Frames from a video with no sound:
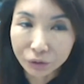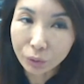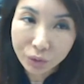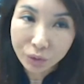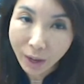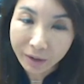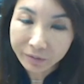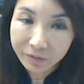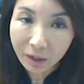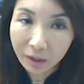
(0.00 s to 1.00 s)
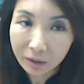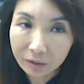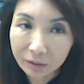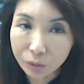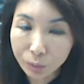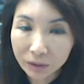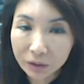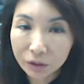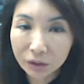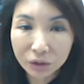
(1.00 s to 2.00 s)
So to have that, it's
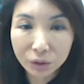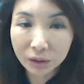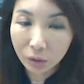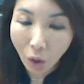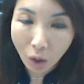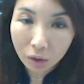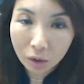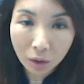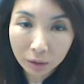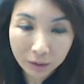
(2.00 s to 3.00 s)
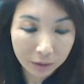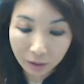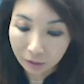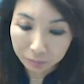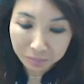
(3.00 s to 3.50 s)
really good. You can log on at like